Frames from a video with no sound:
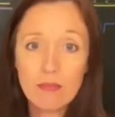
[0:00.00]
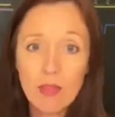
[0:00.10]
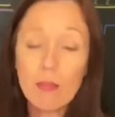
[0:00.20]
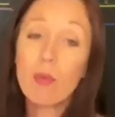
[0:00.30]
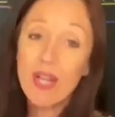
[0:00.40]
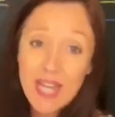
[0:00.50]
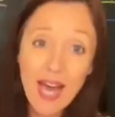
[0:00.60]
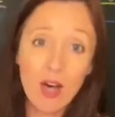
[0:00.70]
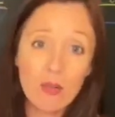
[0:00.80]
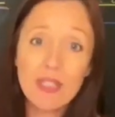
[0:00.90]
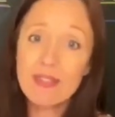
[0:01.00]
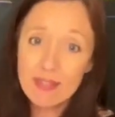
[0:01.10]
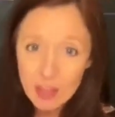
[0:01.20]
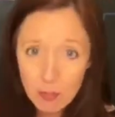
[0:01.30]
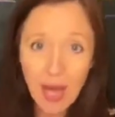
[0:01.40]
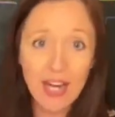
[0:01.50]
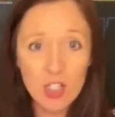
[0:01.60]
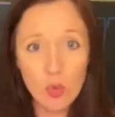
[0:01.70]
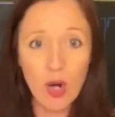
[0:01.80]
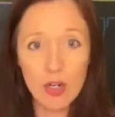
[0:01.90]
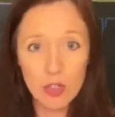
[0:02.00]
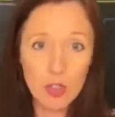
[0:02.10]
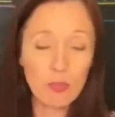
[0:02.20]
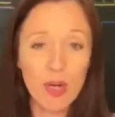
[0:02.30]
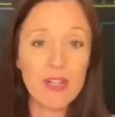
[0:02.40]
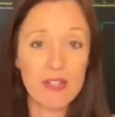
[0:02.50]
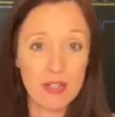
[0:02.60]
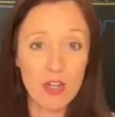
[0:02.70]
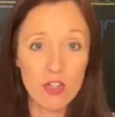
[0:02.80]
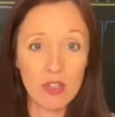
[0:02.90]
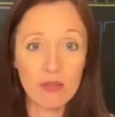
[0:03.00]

But right now, let's get back to our spray discussion.